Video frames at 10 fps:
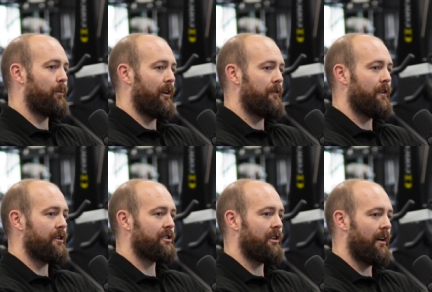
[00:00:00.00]
when I
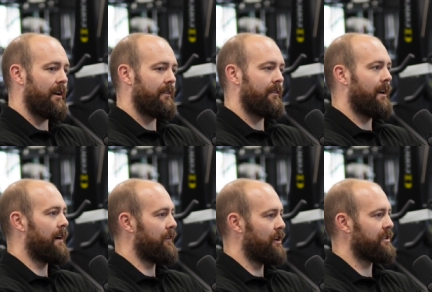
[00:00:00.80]
first started
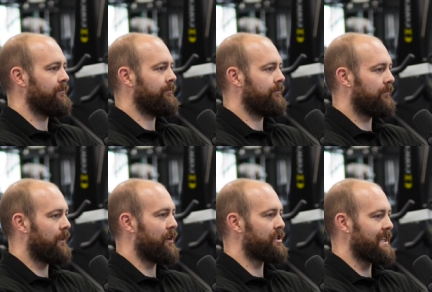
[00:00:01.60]
at Virgin
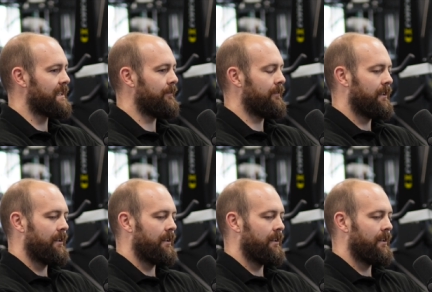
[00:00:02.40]
Active